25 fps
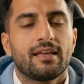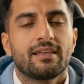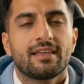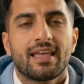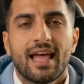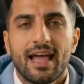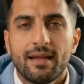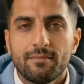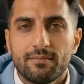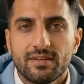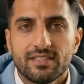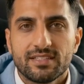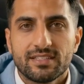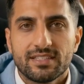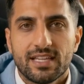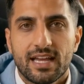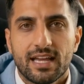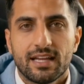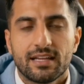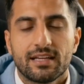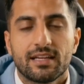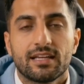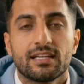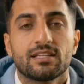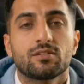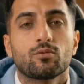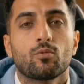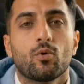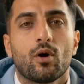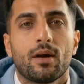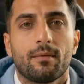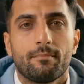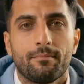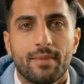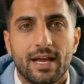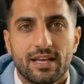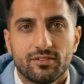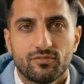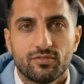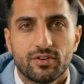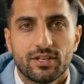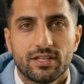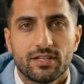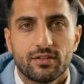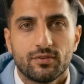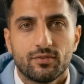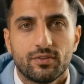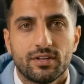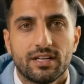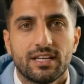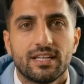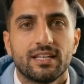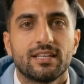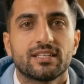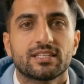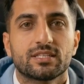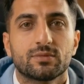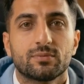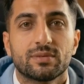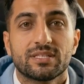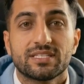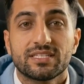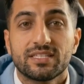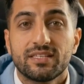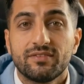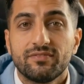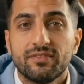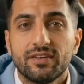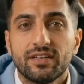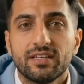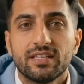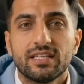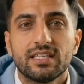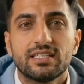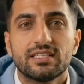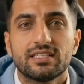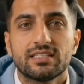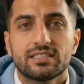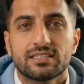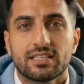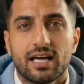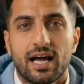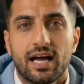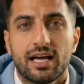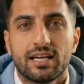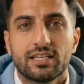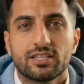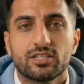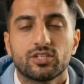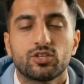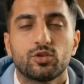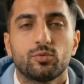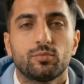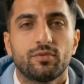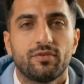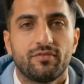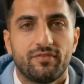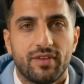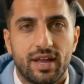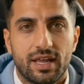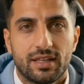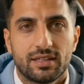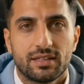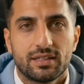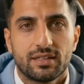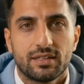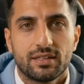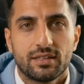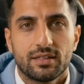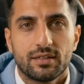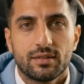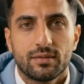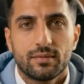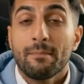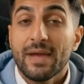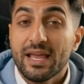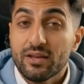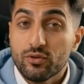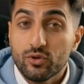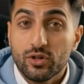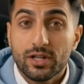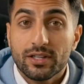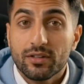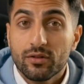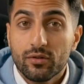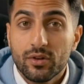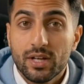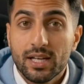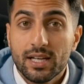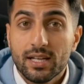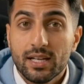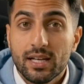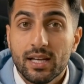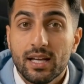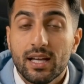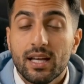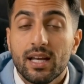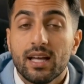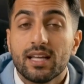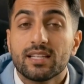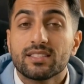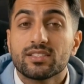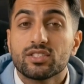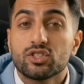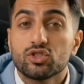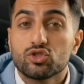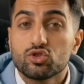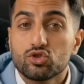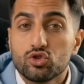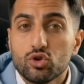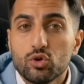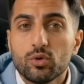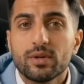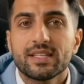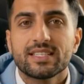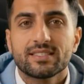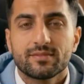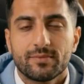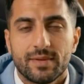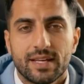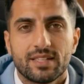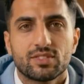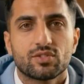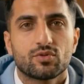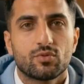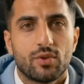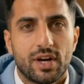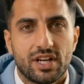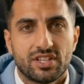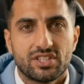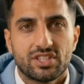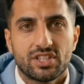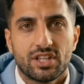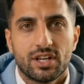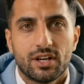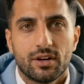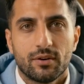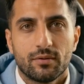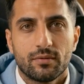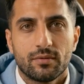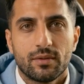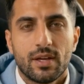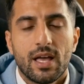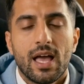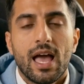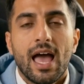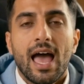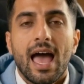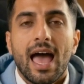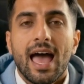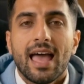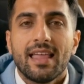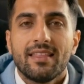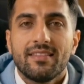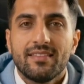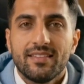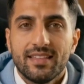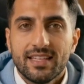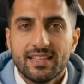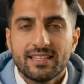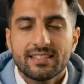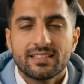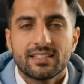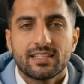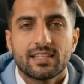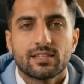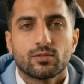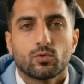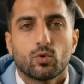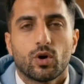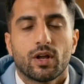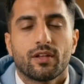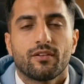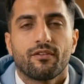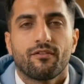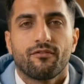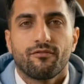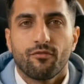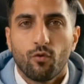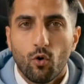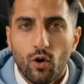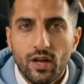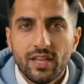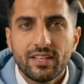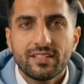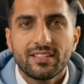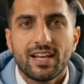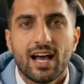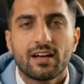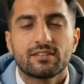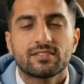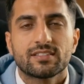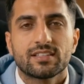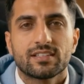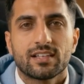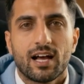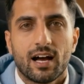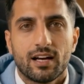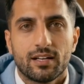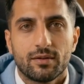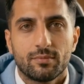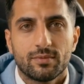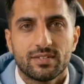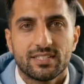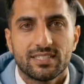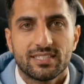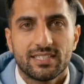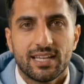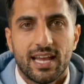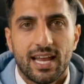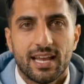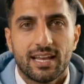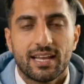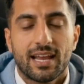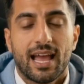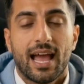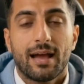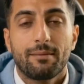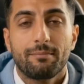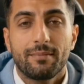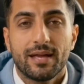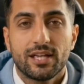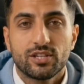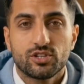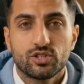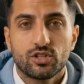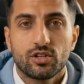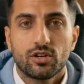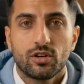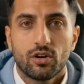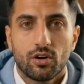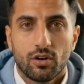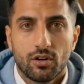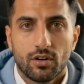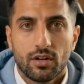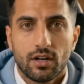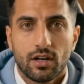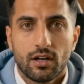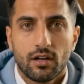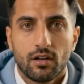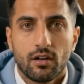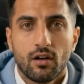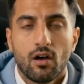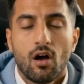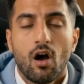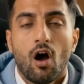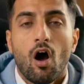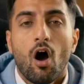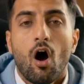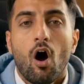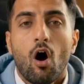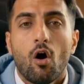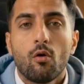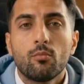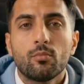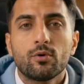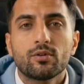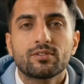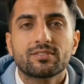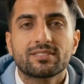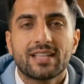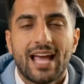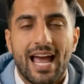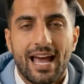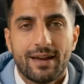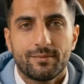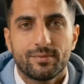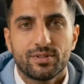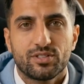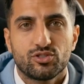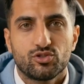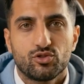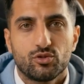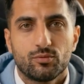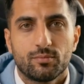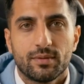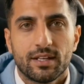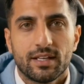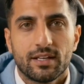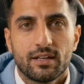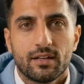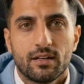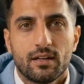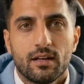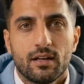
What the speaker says: That mistake is what Metric 3 is specifically designed to prevent. Metric 3 is the true expense ratio, and this is where the $40,000 mistake I mentioned earlier almost happened to me.